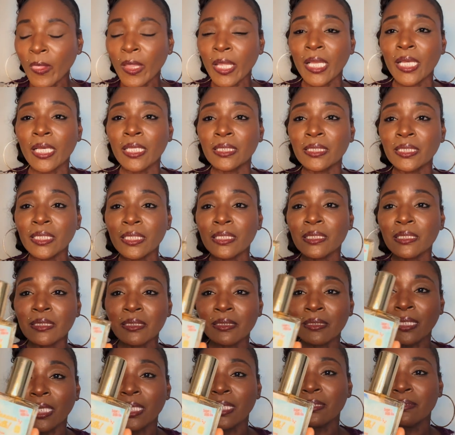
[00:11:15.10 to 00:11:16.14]
And this,
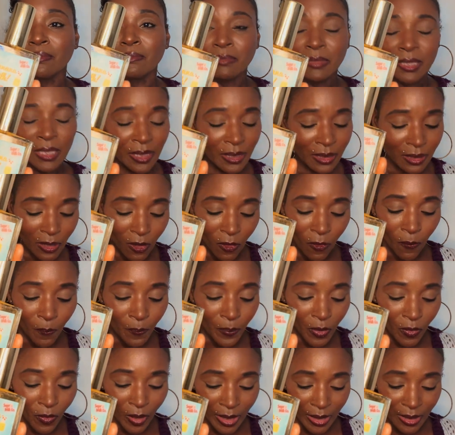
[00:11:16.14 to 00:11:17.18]
they, it's on
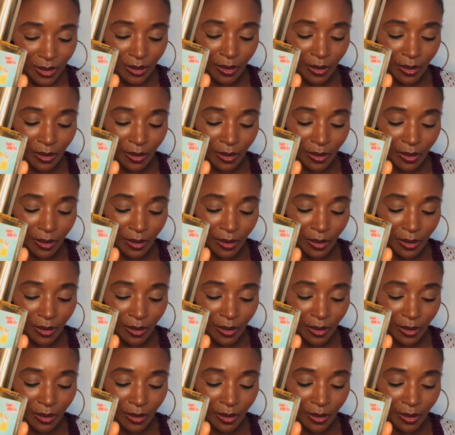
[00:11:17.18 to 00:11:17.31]
point.